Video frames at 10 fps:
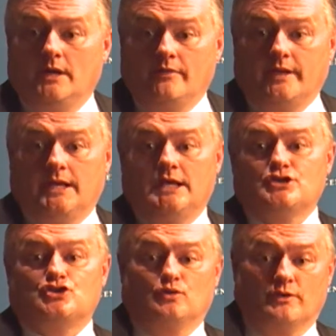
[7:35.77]
the
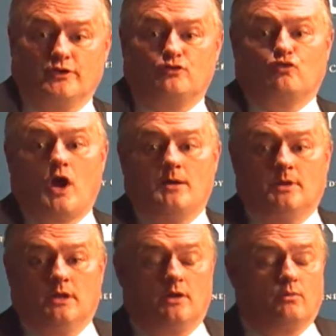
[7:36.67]
issue and the
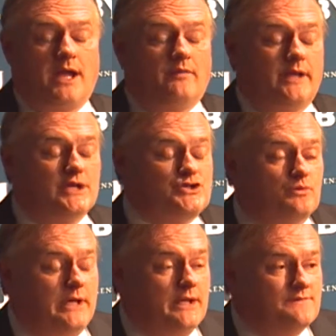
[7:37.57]
drama around the
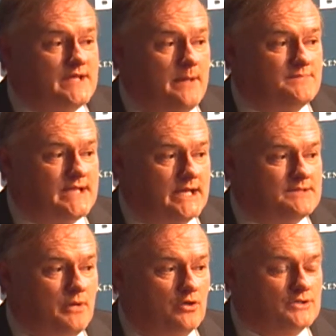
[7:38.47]
issuing of
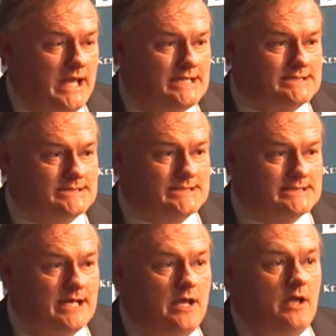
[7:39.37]
same-sex marriage licenses.